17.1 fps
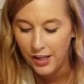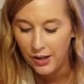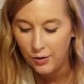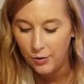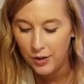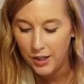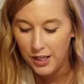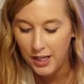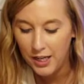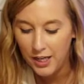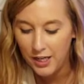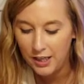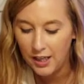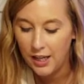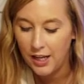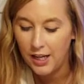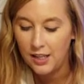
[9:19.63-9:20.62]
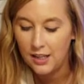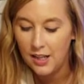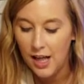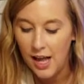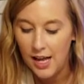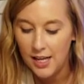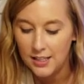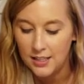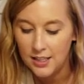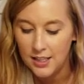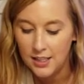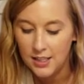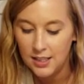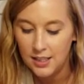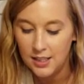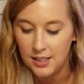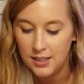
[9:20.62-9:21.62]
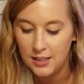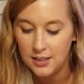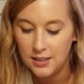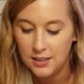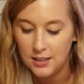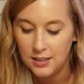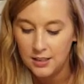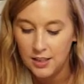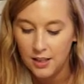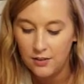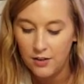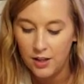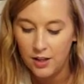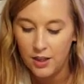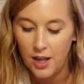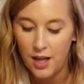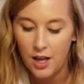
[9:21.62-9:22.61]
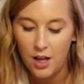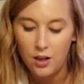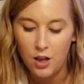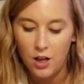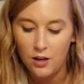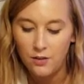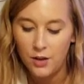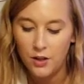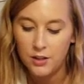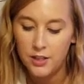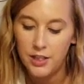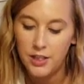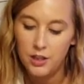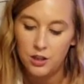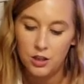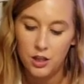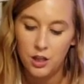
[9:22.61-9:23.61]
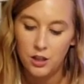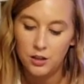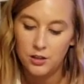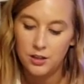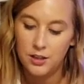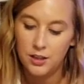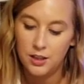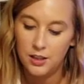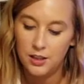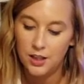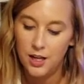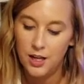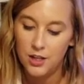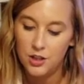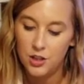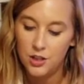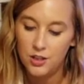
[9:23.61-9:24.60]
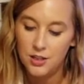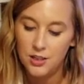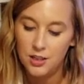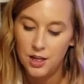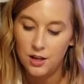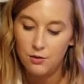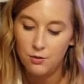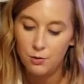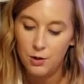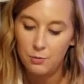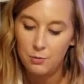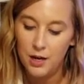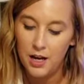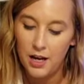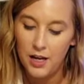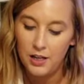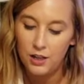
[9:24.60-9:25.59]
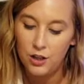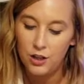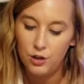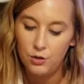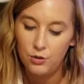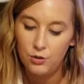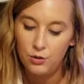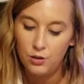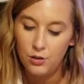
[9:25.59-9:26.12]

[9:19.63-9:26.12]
we get, like, glasses and stuff like that. A lot of our t-shirts and kitchen stuff we buy new.